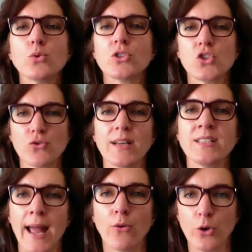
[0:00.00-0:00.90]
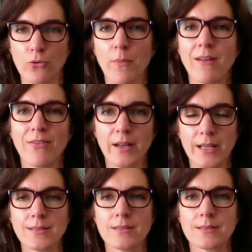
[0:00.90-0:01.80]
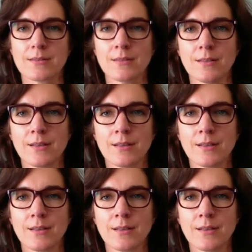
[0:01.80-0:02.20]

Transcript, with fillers: stressed out over my finances?